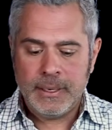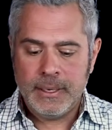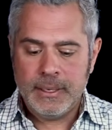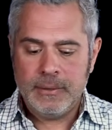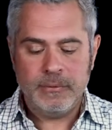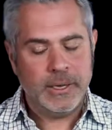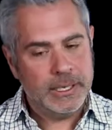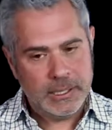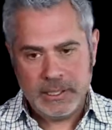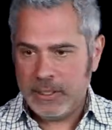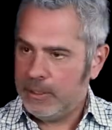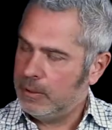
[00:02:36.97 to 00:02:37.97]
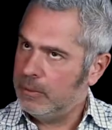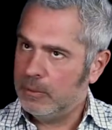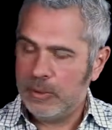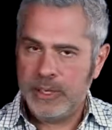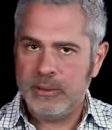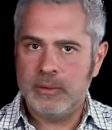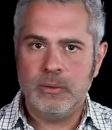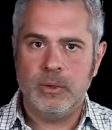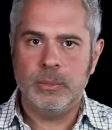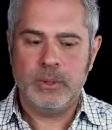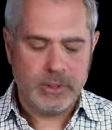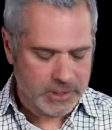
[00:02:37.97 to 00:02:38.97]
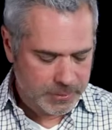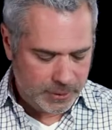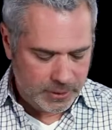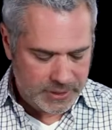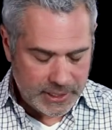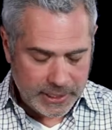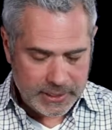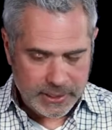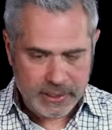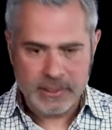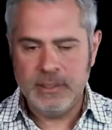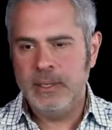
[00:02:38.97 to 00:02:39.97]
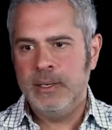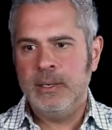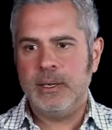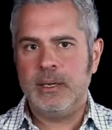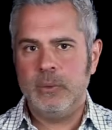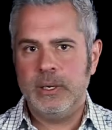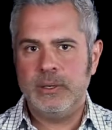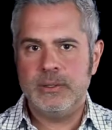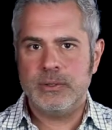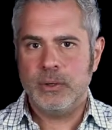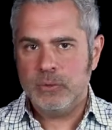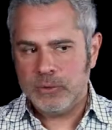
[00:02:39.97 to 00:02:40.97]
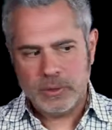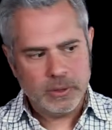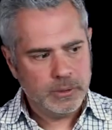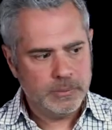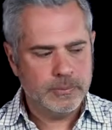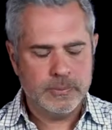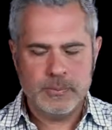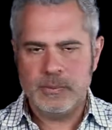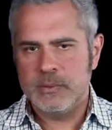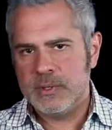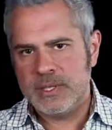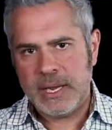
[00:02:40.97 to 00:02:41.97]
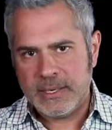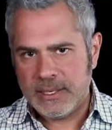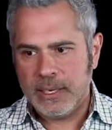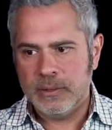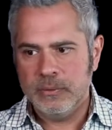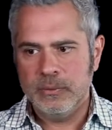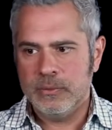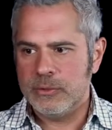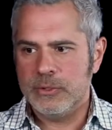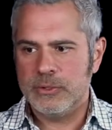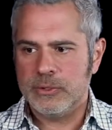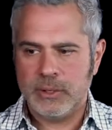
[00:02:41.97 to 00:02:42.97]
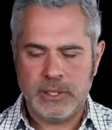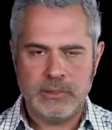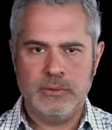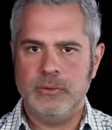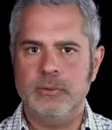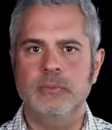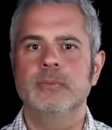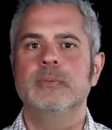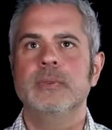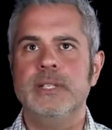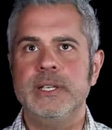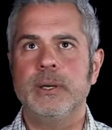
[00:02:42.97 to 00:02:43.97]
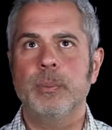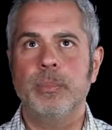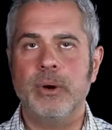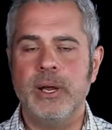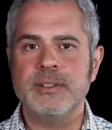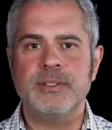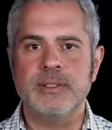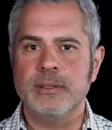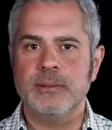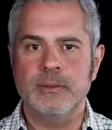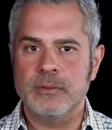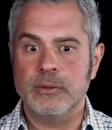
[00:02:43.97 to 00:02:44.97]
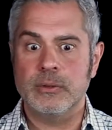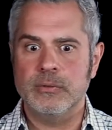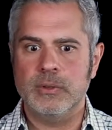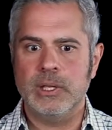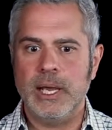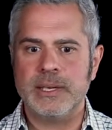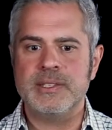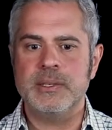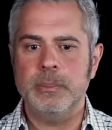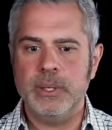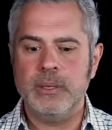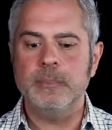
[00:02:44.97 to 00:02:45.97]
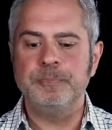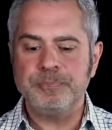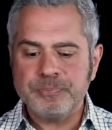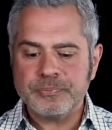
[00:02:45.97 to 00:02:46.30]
And finally, when that horrible experience ended, I went over, sat down, just trying to decompress and sort of relax a bit.